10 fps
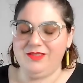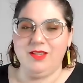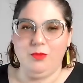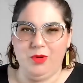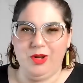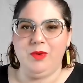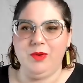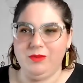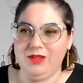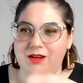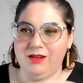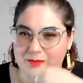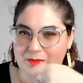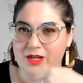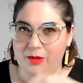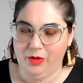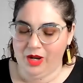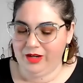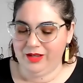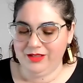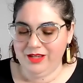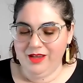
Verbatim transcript: to the point where it was hard to pick up product.